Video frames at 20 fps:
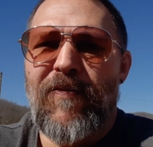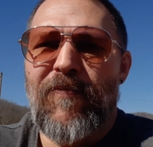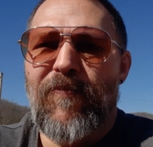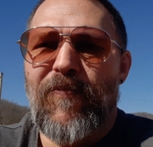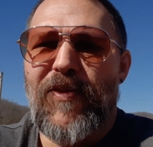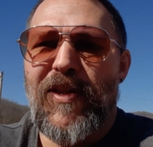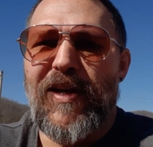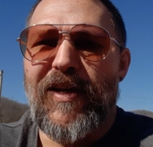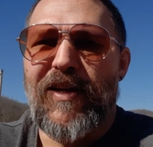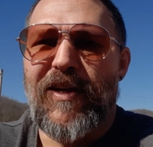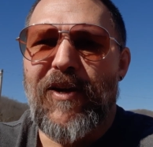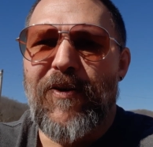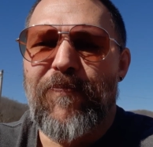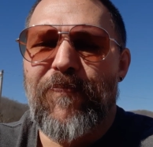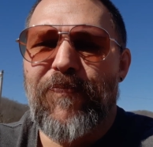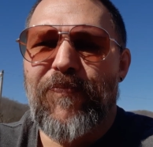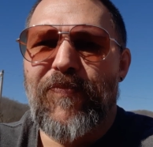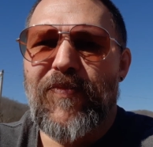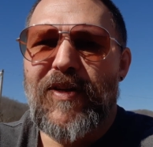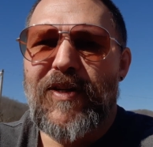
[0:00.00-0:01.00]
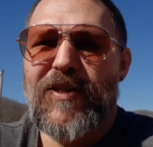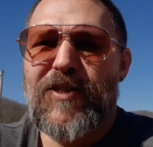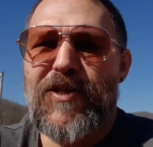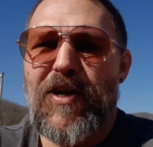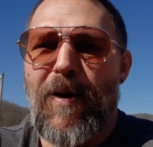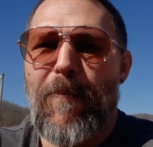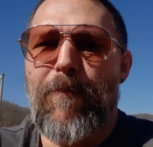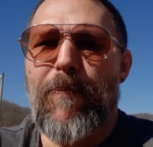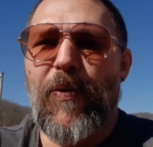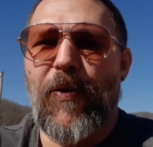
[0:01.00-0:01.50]
like
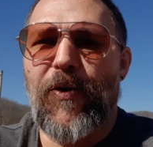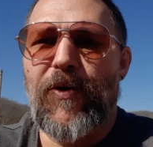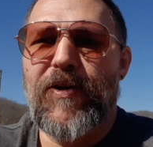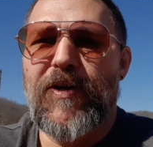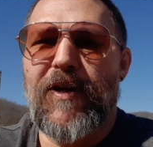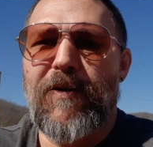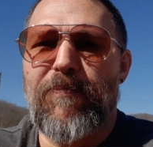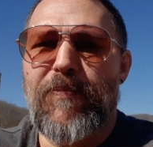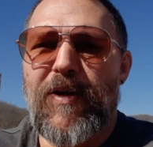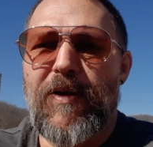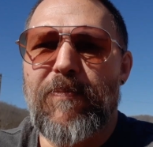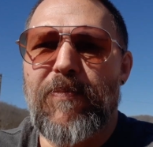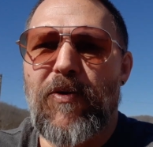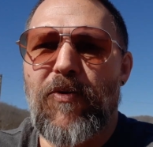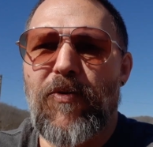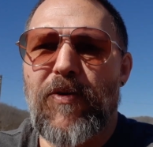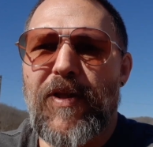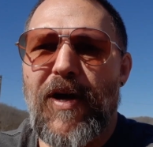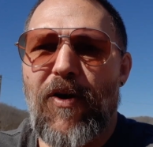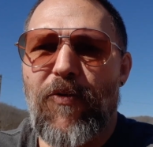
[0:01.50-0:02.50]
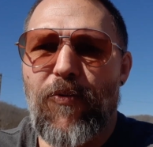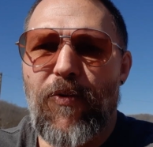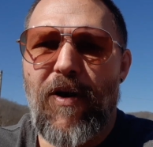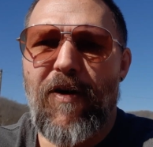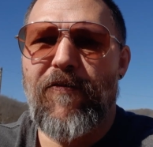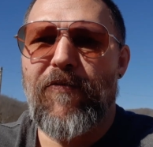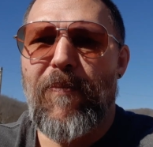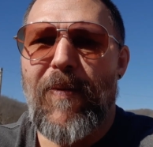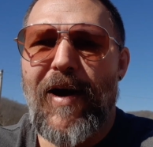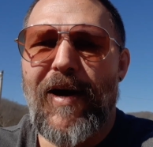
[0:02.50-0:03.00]
stop burdening people with how rough
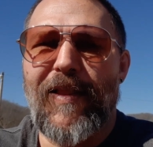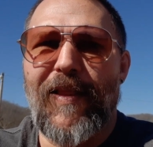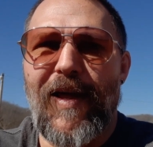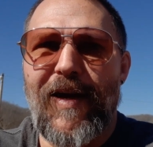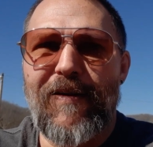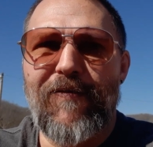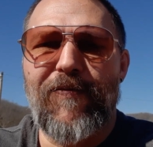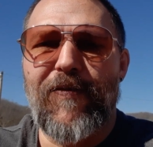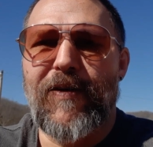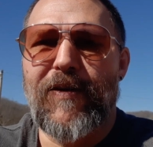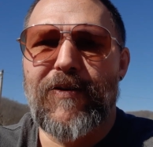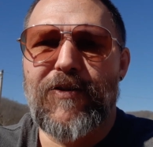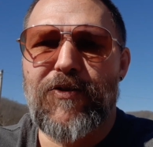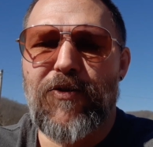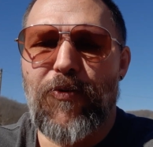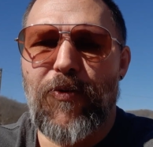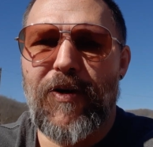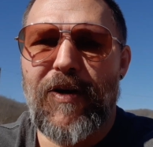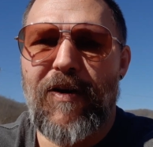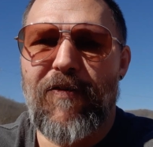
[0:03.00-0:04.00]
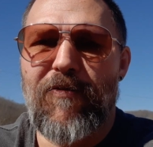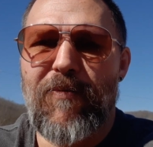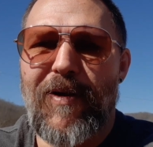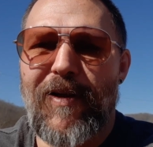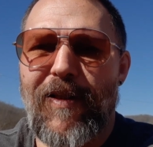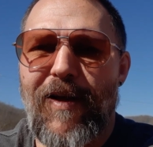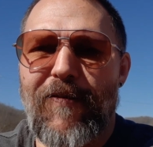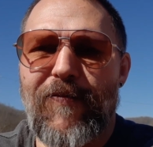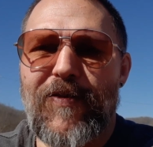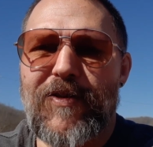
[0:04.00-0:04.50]
my life is or whatever. My
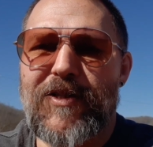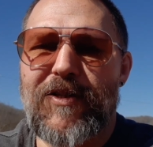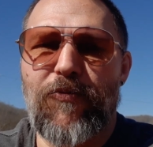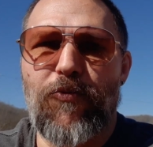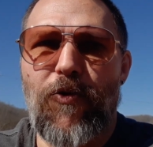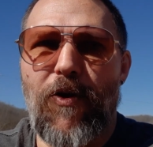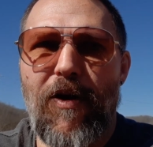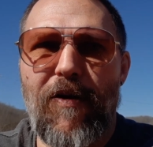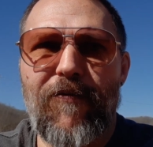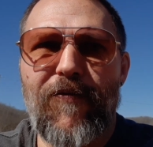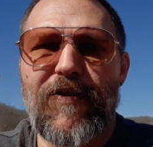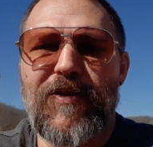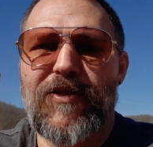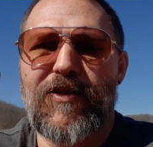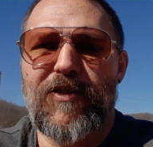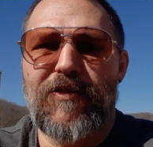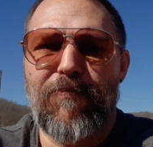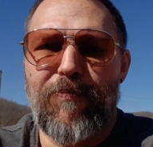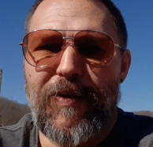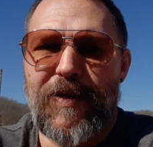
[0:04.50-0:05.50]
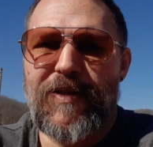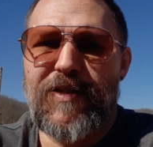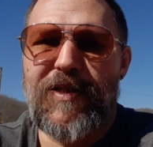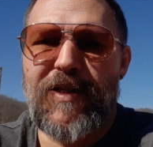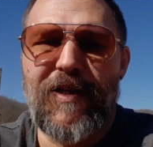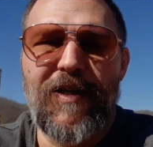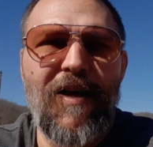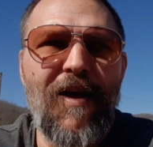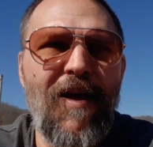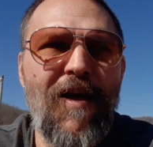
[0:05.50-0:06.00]
life isn't rough. It's just
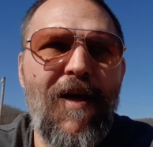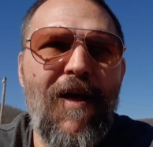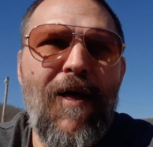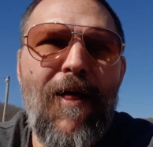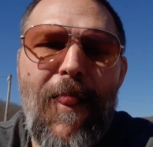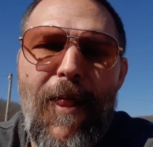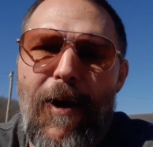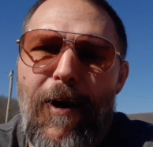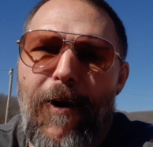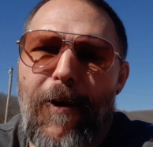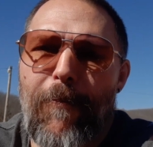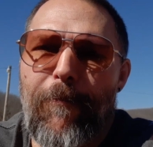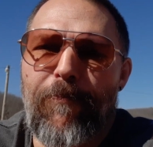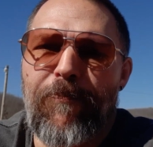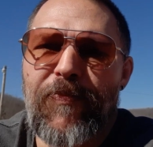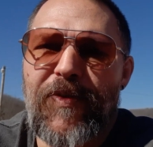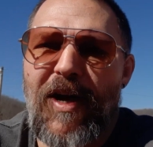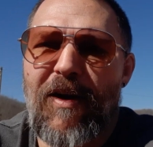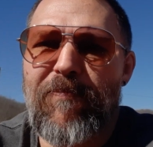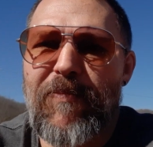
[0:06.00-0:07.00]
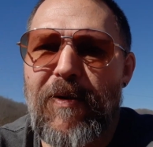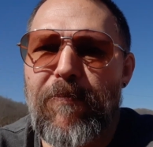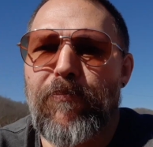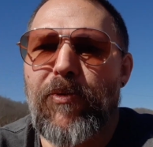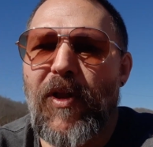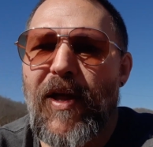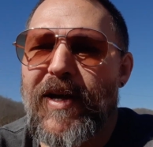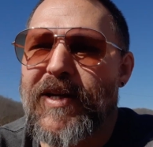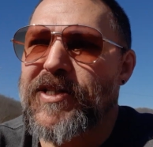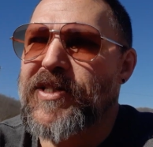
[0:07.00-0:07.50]
busy. I've been
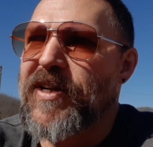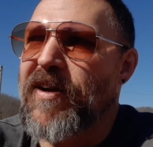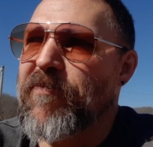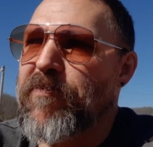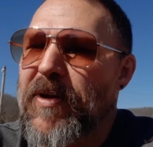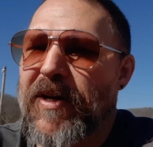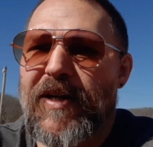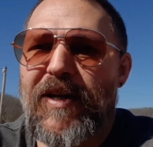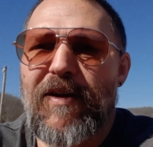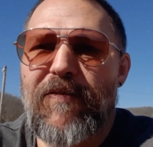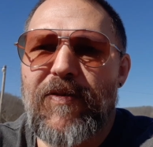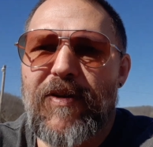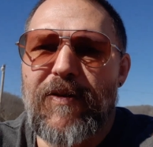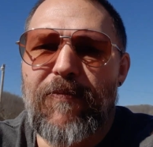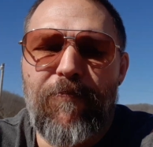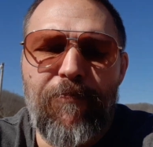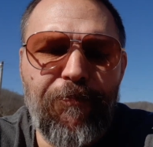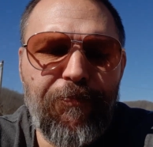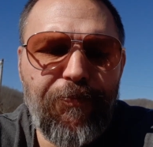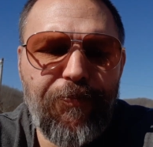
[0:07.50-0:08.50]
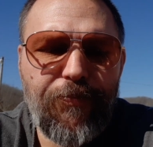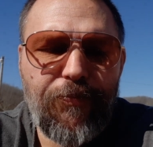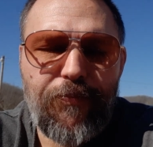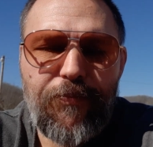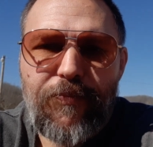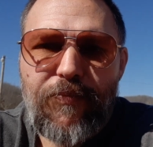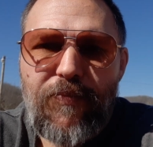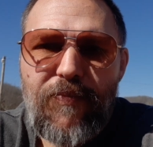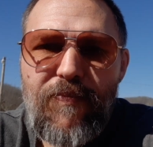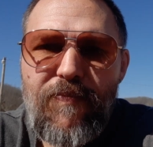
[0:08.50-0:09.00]
blessed. I've been given
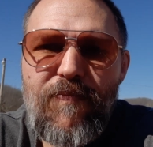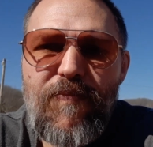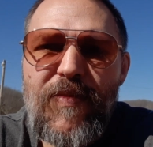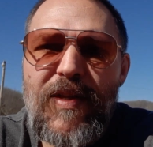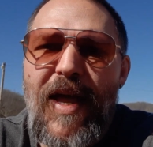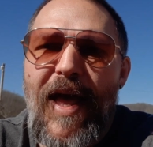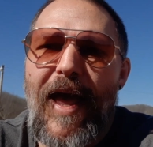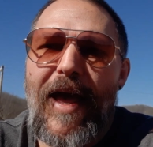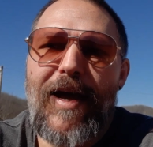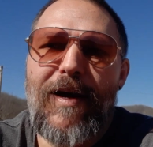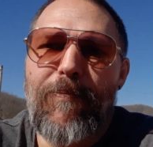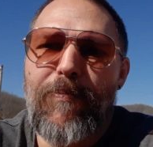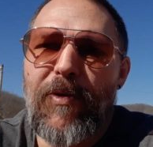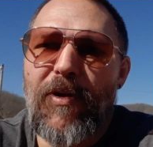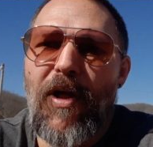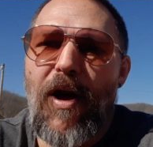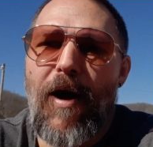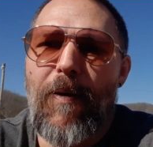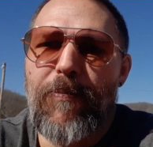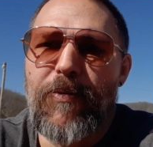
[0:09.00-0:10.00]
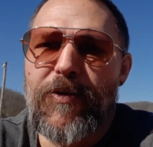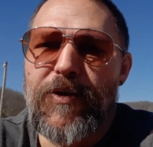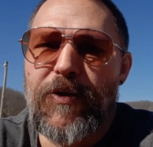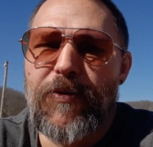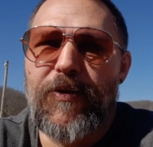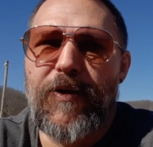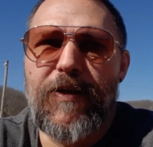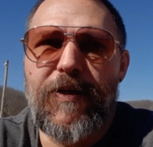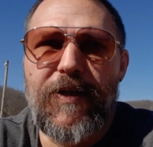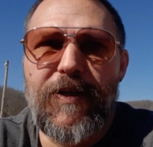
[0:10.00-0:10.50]
ample
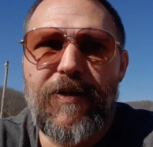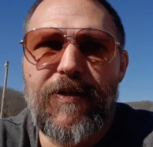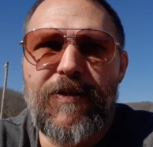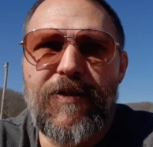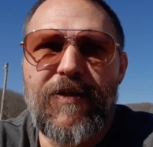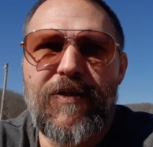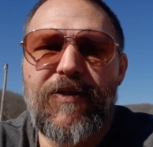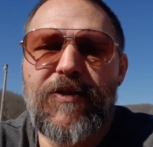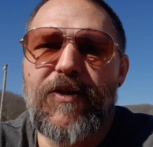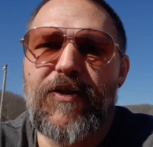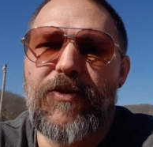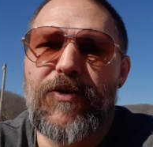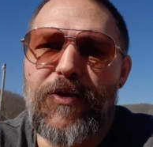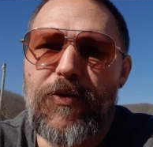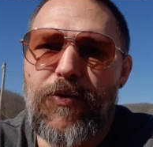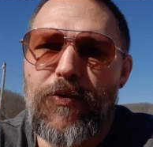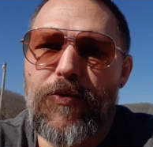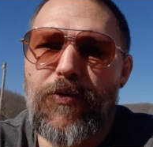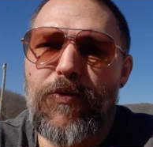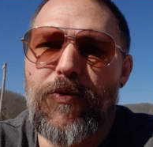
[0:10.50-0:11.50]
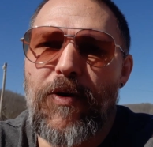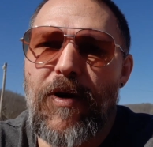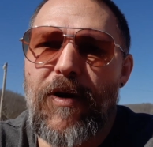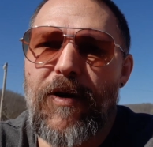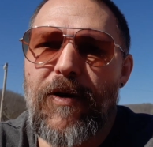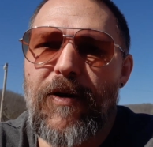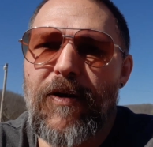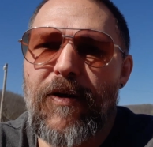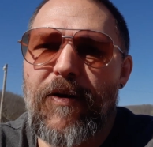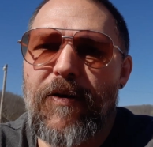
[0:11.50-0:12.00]
opportunities to do
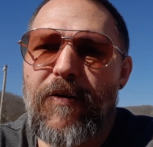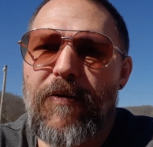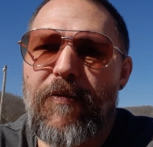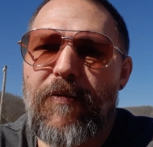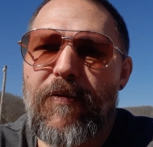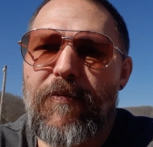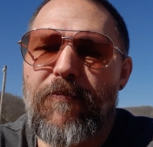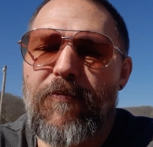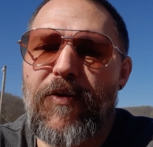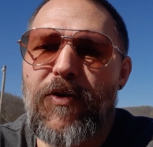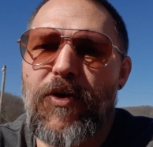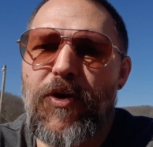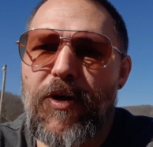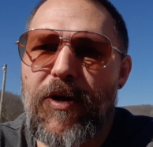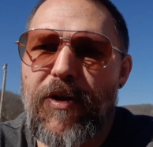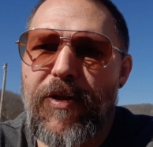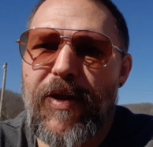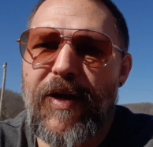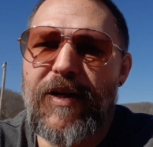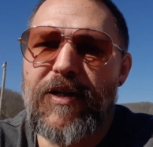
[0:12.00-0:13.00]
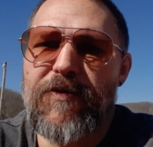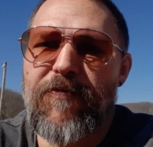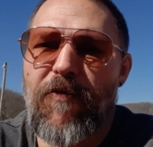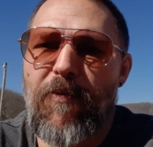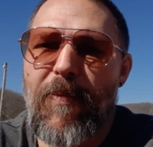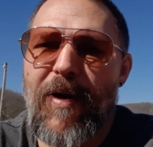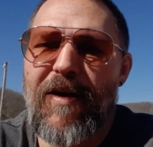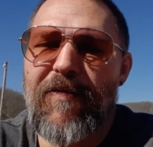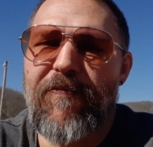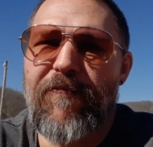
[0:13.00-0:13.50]
good things for
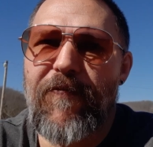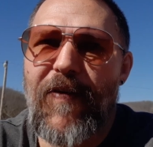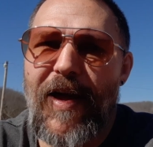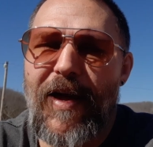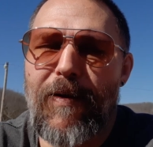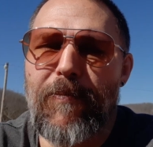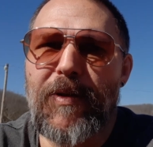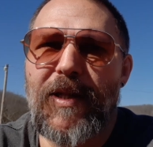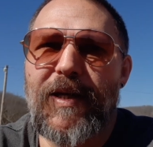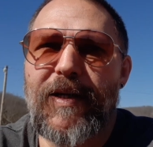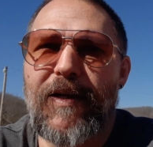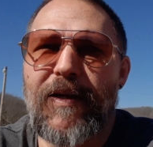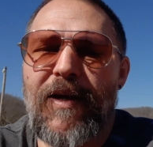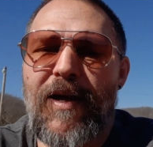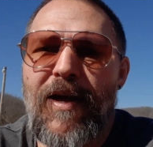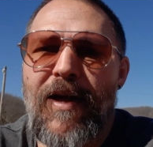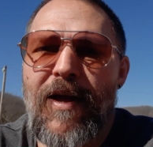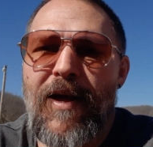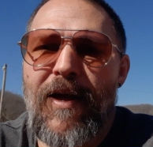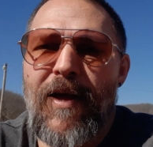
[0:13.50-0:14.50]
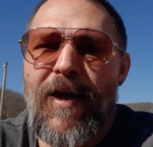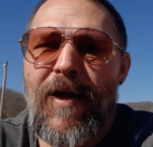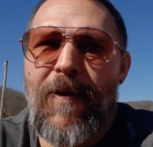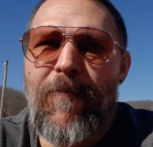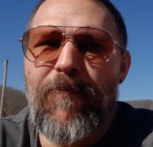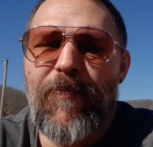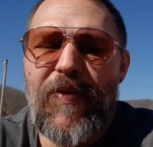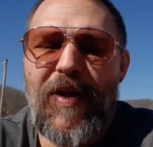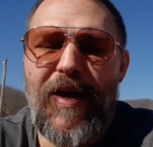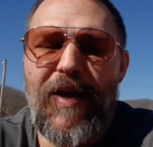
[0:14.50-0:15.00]
my family.
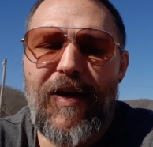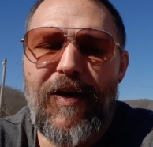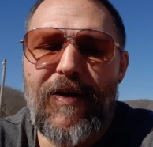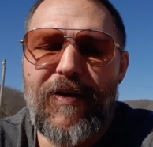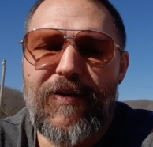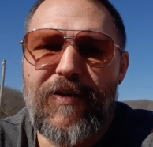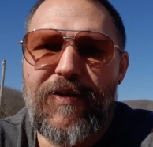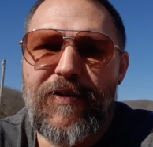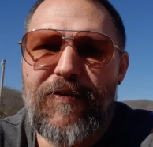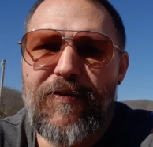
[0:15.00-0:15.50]
And